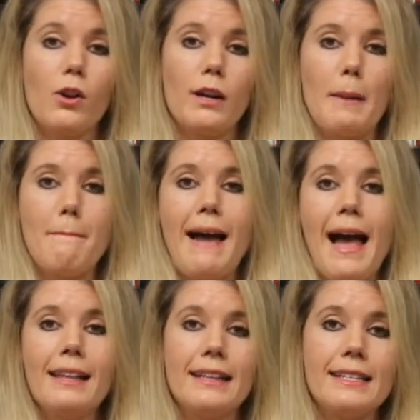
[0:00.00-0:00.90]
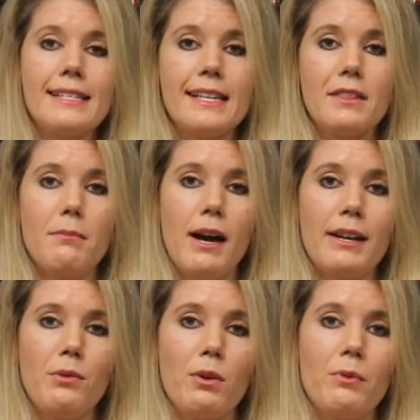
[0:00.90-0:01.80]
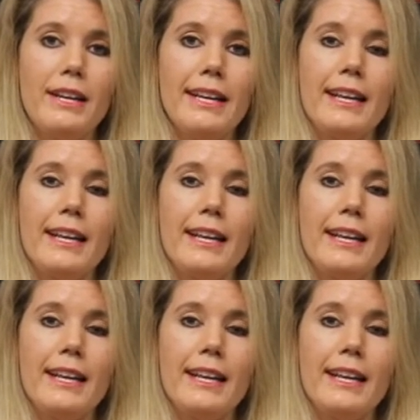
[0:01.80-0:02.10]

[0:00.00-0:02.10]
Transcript: or imbalanced in the body where we